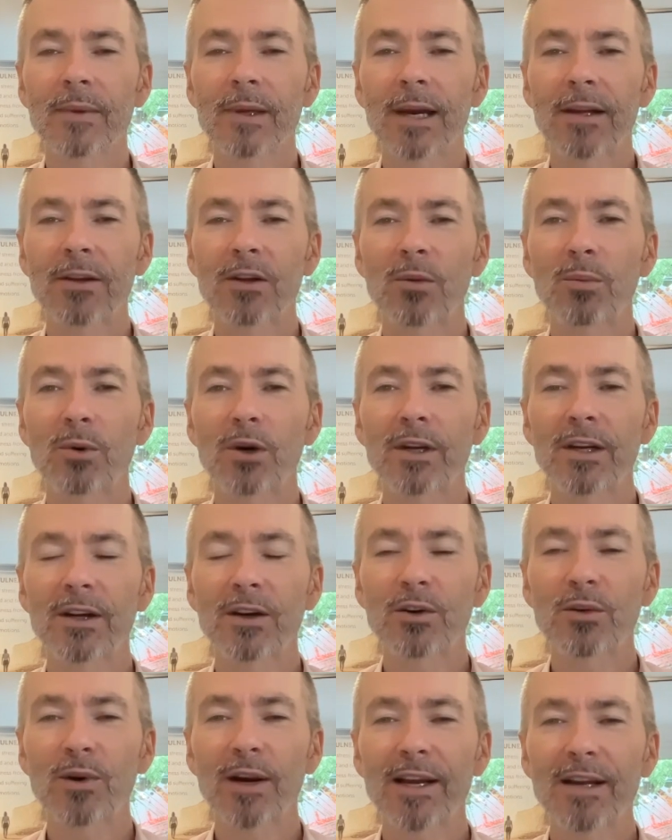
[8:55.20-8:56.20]
And you bring a
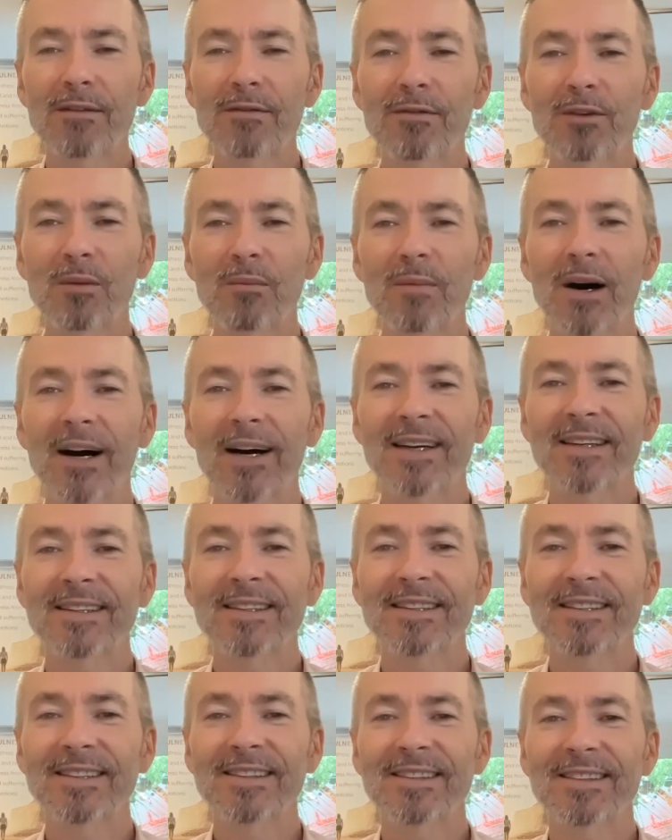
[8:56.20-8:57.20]
grateful mind
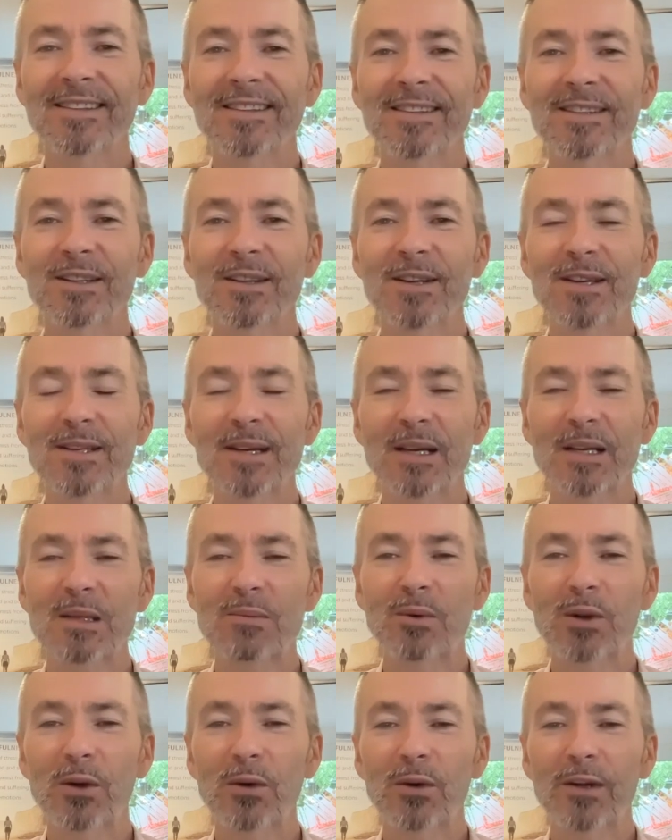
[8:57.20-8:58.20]
to this
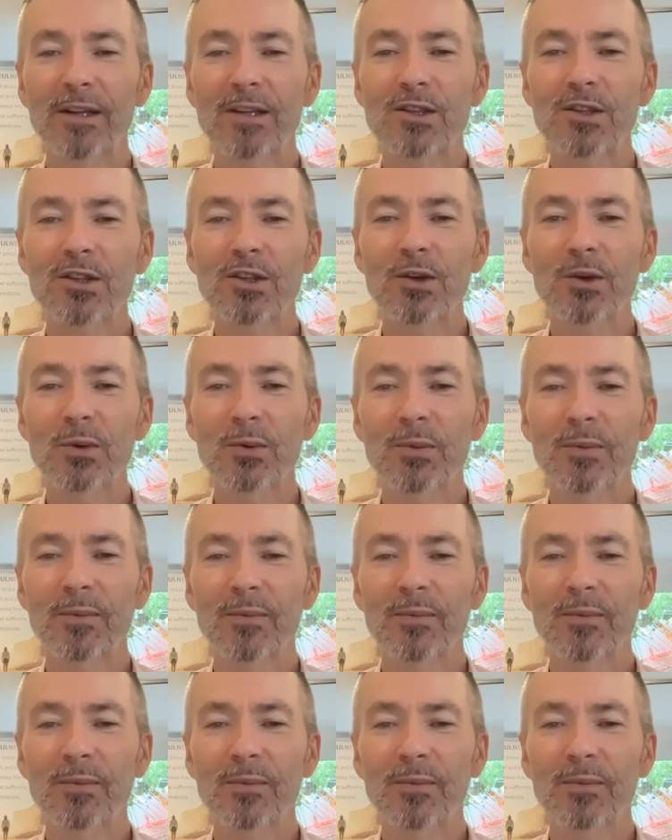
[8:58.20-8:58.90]
experience too.